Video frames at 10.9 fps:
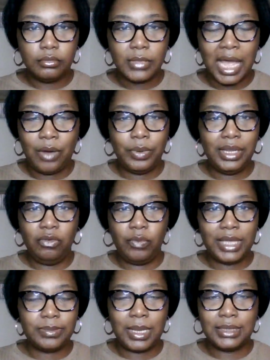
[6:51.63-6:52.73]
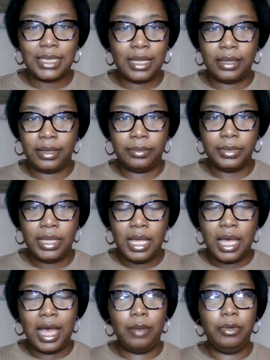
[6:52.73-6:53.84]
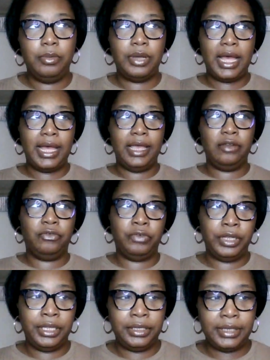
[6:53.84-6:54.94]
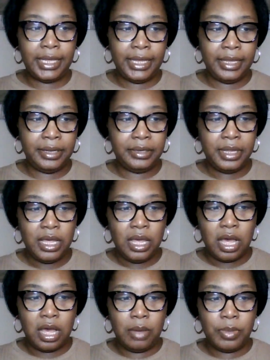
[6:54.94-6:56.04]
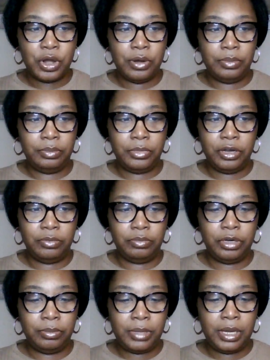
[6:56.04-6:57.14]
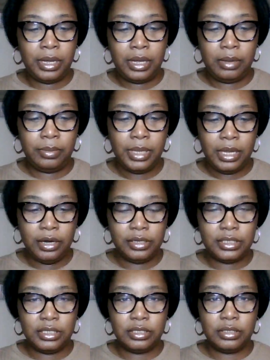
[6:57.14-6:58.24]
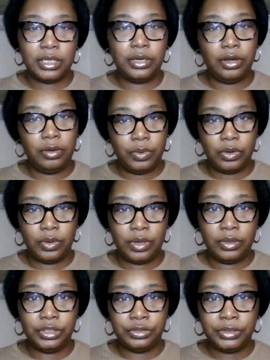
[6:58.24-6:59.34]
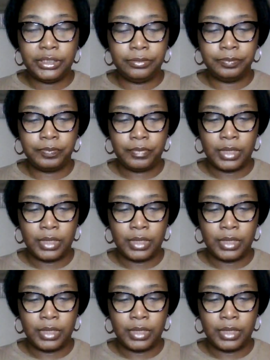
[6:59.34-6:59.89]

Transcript: I wouldn't even waste my time. I remember I had a friend, and her mom, her sisters, and her were going on a trip,